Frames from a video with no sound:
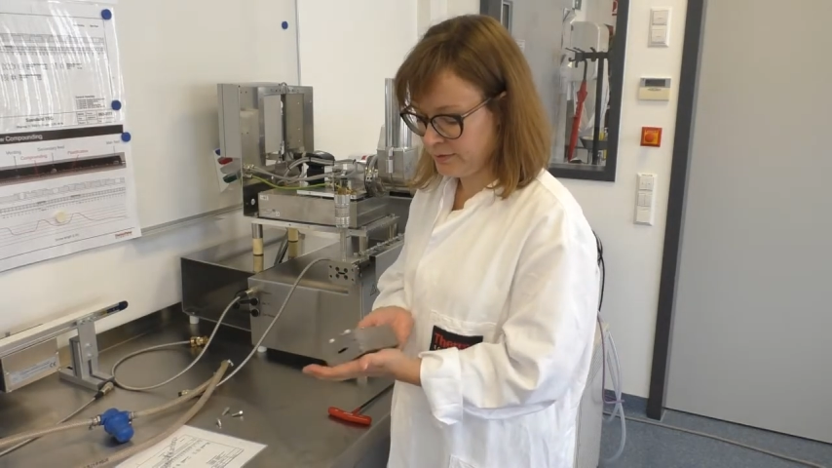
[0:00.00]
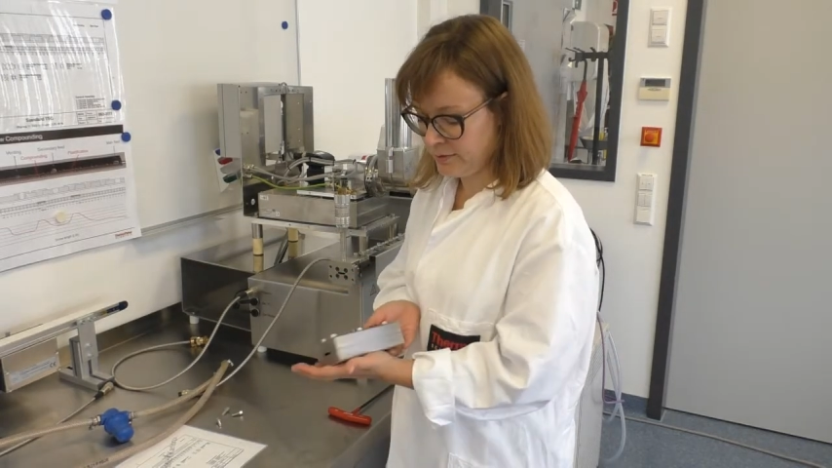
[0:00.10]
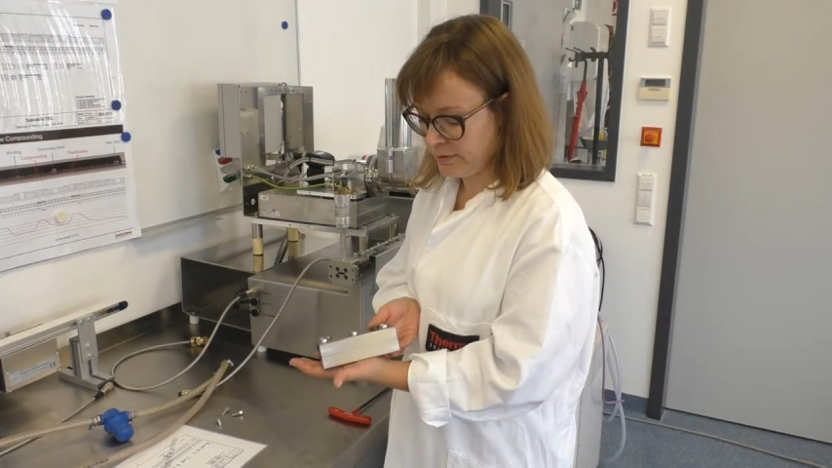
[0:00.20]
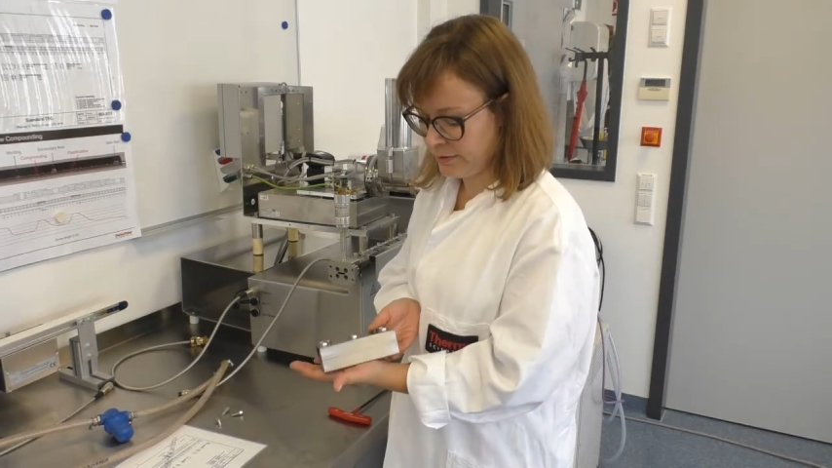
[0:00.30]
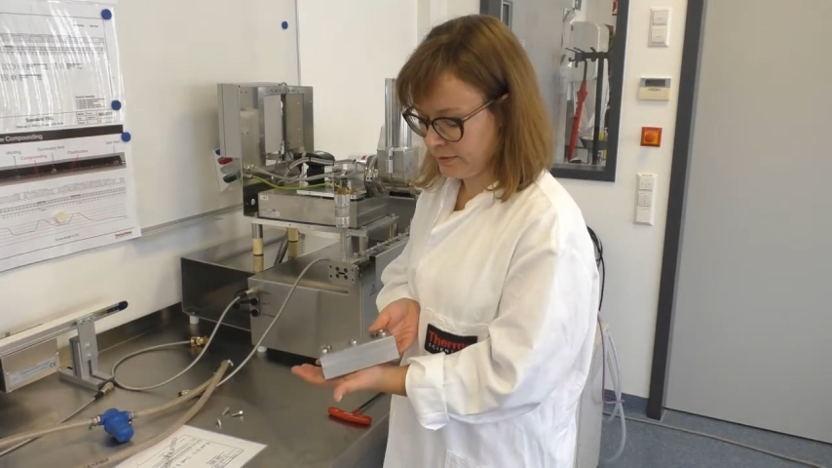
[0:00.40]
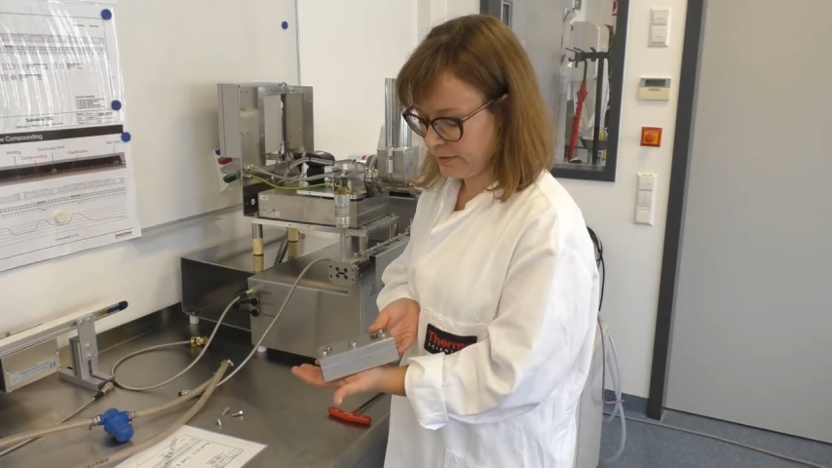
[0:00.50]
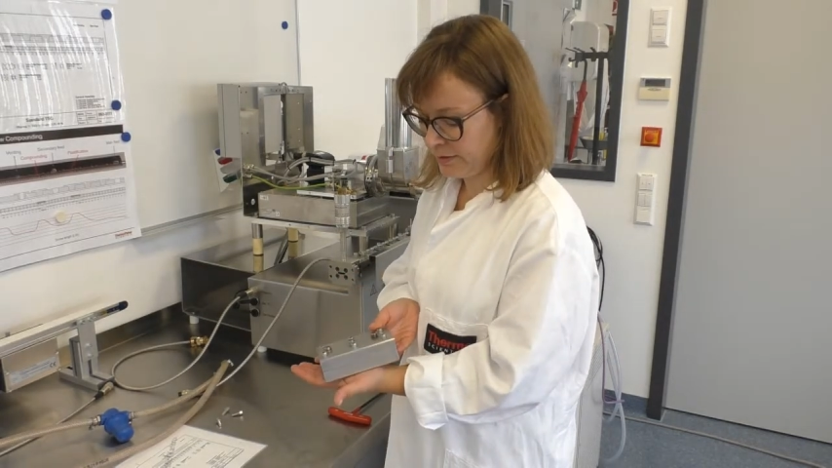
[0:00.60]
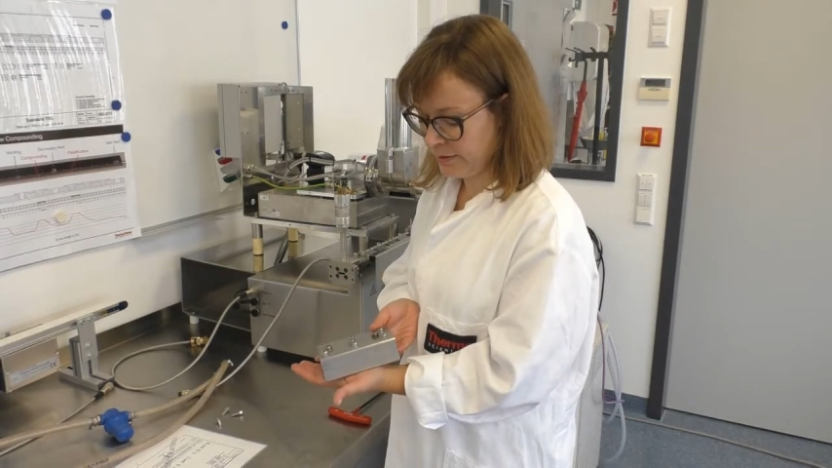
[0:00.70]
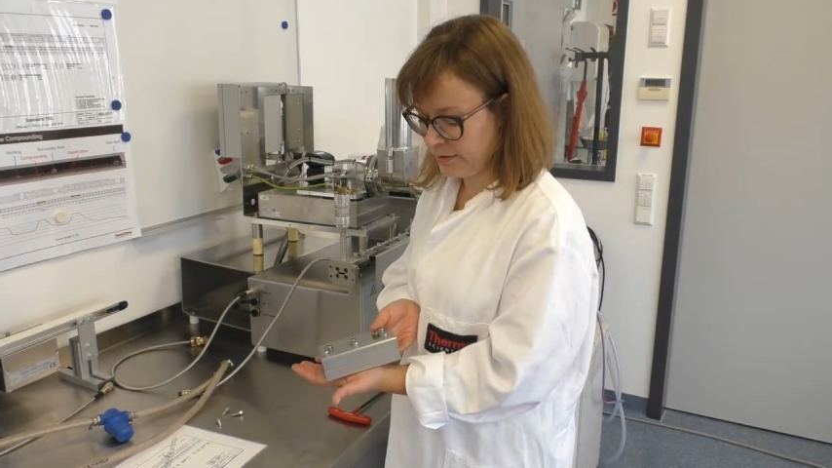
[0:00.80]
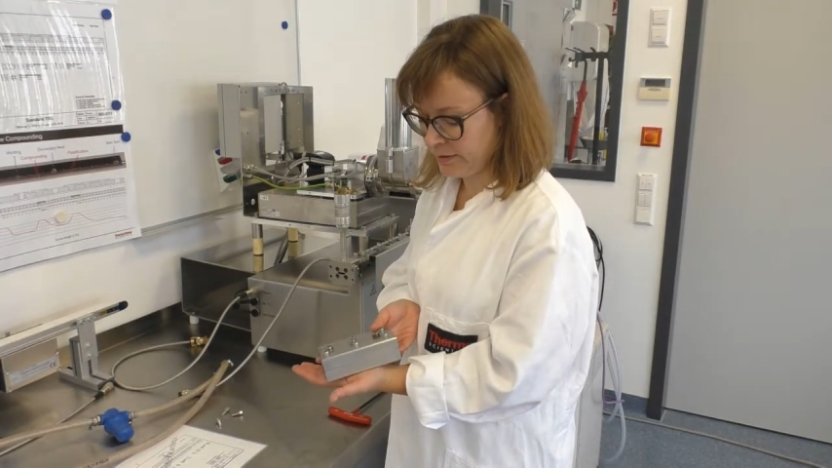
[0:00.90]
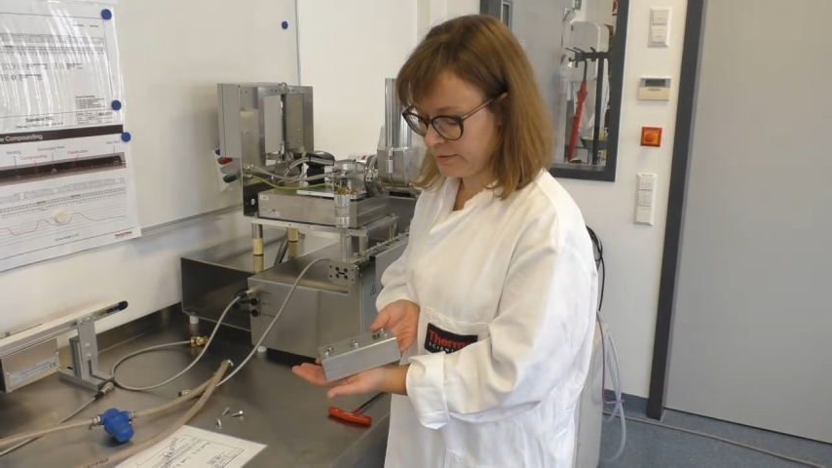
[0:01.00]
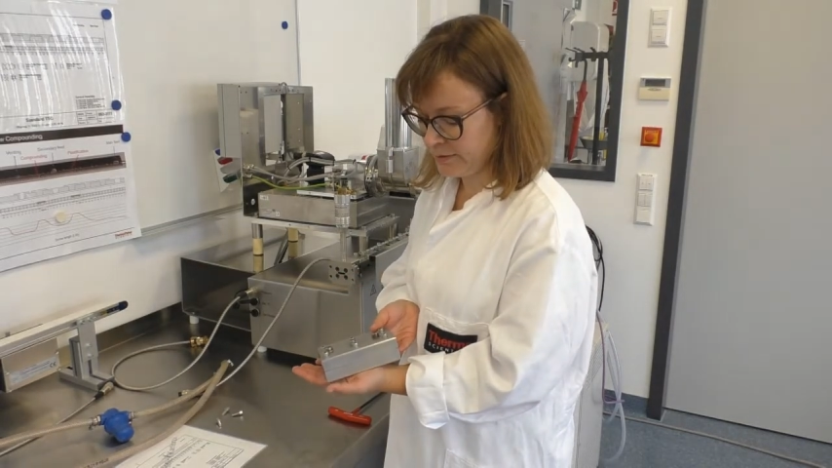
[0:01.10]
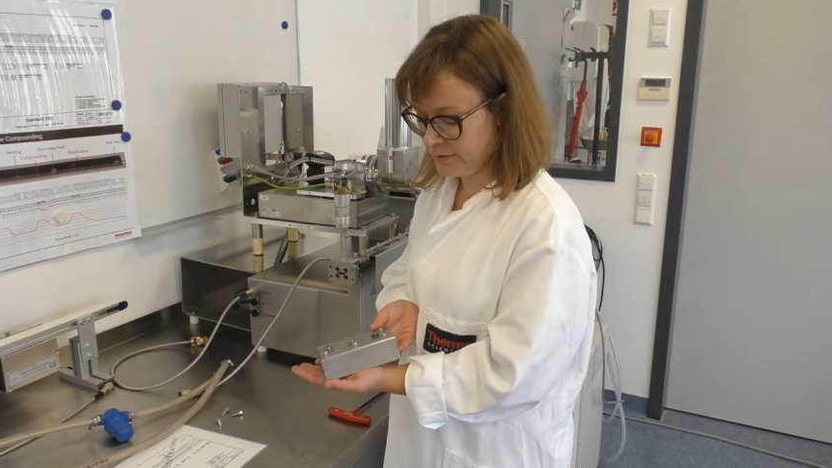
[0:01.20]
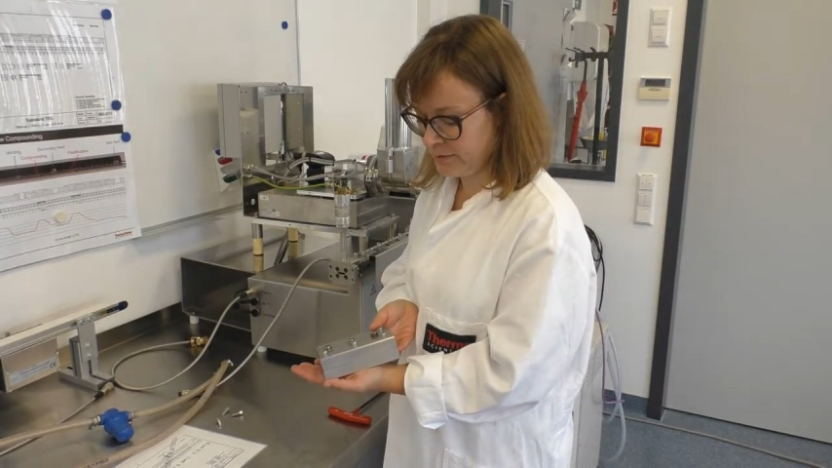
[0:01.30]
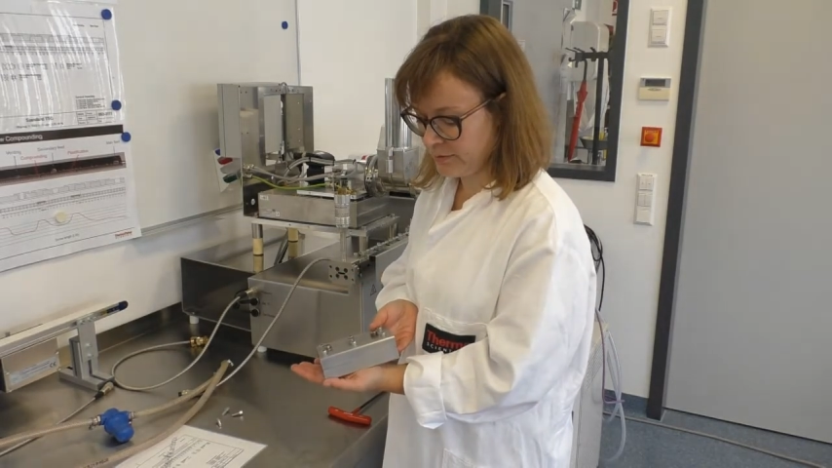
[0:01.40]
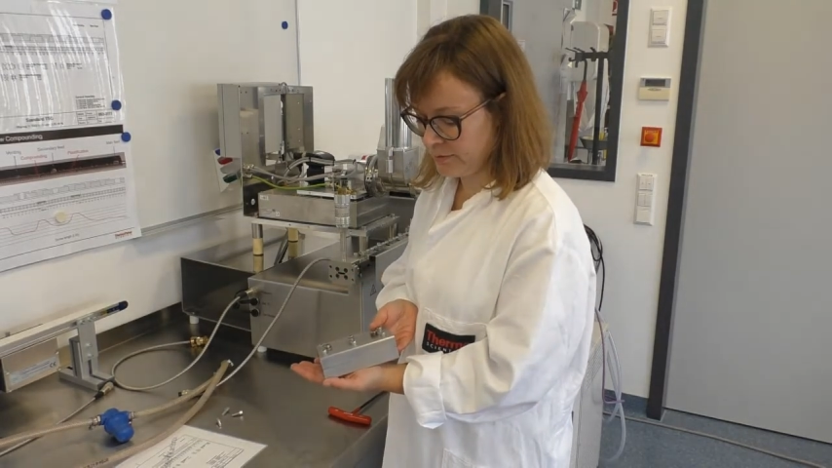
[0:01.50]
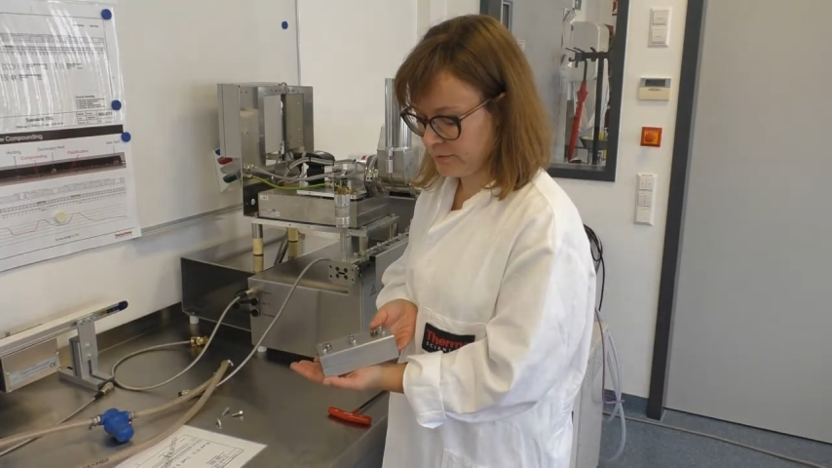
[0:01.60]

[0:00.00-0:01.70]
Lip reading: the die has